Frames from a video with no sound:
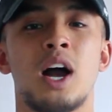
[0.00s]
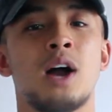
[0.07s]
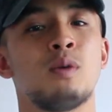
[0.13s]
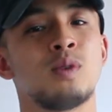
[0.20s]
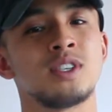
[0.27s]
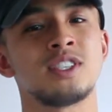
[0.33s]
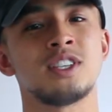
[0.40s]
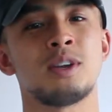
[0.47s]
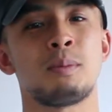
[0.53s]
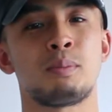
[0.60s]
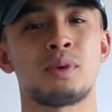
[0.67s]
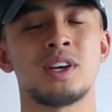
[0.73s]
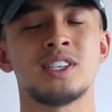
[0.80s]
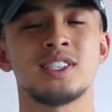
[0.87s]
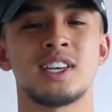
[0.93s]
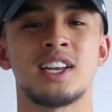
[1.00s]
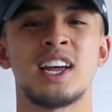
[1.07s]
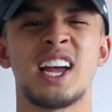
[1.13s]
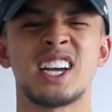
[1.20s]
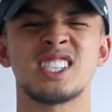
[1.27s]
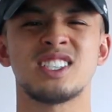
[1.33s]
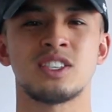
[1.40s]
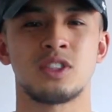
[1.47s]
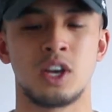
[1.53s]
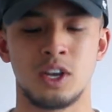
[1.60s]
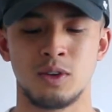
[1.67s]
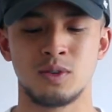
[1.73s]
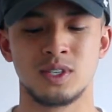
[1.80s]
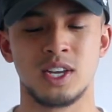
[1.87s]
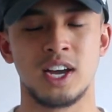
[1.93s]
I wasn't impressed and I actually
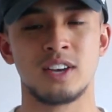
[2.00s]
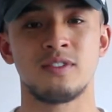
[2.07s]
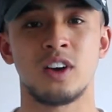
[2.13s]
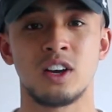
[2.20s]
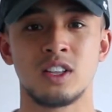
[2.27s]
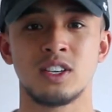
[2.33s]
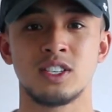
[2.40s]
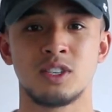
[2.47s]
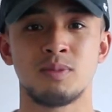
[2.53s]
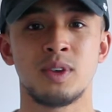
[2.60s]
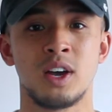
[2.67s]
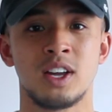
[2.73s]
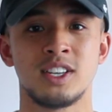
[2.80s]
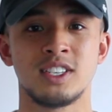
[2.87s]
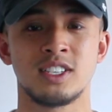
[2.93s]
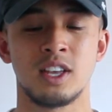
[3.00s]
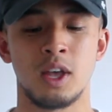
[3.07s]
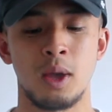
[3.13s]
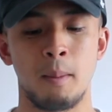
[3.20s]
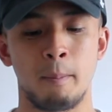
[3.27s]
thought it was kind of ugly to be honest.